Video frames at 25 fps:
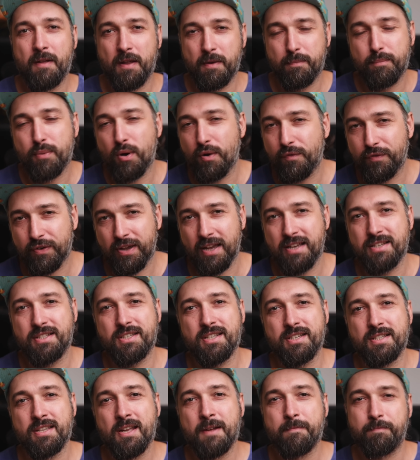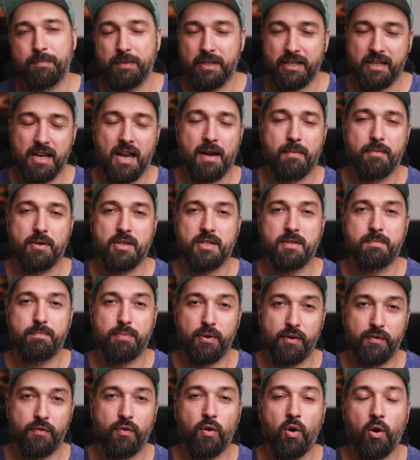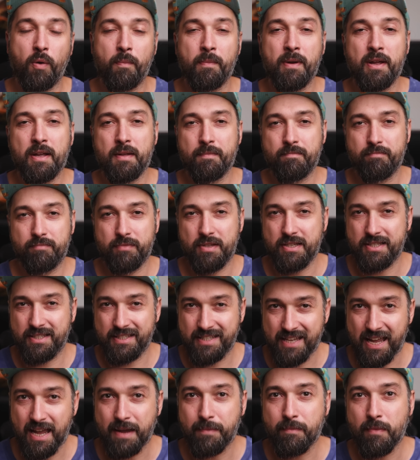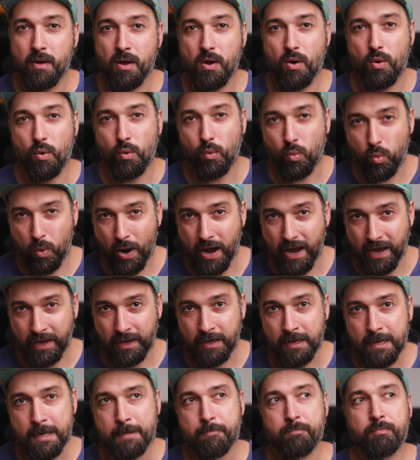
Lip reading: In both cases, the cameras perform the same way.